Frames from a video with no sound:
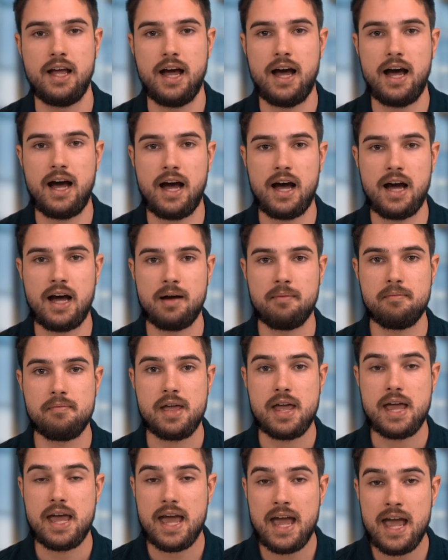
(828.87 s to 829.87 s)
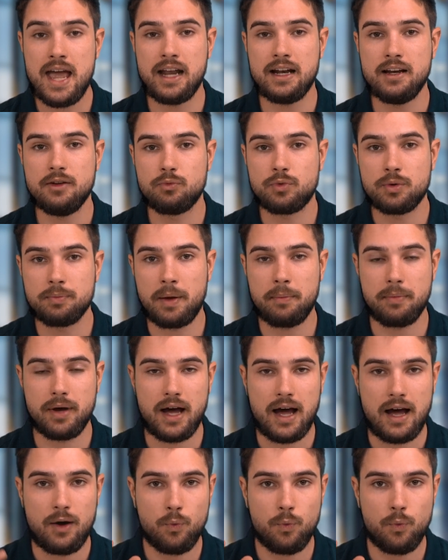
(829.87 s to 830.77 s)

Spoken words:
And remember,